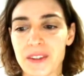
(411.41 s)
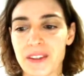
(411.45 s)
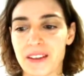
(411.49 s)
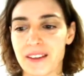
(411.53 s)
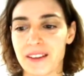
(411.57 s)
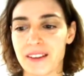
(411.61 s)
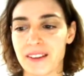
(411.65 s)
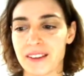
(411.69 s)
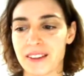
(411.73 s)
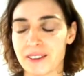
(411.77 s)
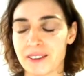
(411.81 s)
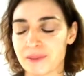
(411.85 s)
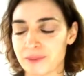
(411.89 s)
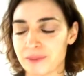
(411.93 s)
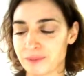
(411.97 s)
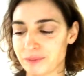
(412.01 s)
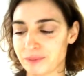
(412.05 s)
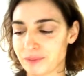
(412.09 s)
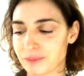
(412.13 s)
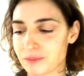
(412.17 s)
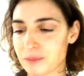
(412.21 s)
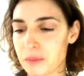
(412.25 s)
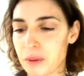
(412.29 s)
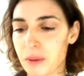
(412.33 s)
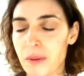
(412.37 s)
um,
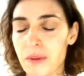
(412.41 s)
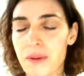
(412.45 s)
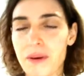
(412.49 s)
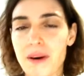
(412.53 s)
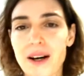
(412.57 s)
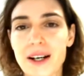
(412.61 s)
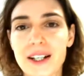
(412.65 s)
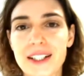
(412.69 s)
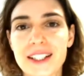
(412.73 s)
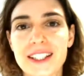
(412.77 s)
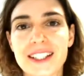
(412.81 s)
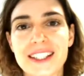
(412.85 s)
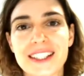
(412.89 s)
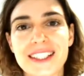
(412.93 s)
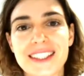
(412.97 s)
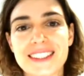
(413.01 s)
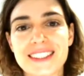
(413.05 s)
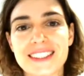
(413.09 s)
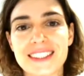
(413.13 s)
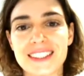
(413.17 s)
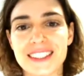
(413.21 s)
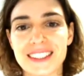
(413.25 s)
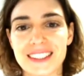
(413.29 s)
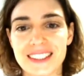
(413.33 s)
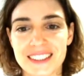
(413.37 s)
product,
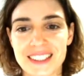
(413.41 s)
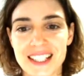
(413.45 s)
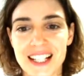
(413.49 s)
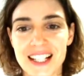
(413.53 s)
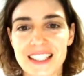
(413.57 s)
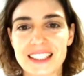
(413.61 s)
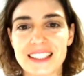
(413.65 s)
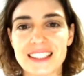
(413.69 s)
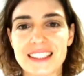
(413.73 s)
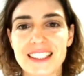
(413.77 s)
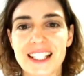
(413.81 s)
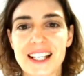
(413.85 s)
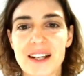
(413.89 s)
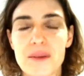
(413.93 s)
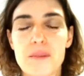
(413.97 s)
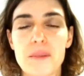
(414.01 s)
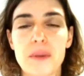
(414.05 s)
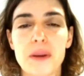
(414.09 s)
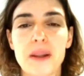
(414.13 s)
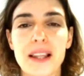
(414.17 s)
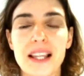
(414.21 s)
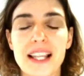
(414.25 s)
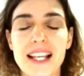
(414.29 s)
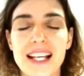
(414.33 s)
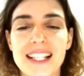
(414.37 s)
exact same
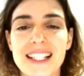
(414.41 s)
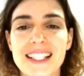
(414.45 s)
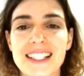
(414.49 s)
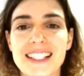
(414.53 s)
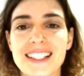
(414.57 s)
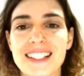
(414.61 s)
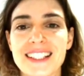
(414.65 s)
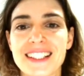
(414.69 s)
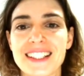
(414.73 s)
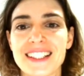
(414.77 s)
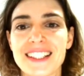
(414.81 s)
plant,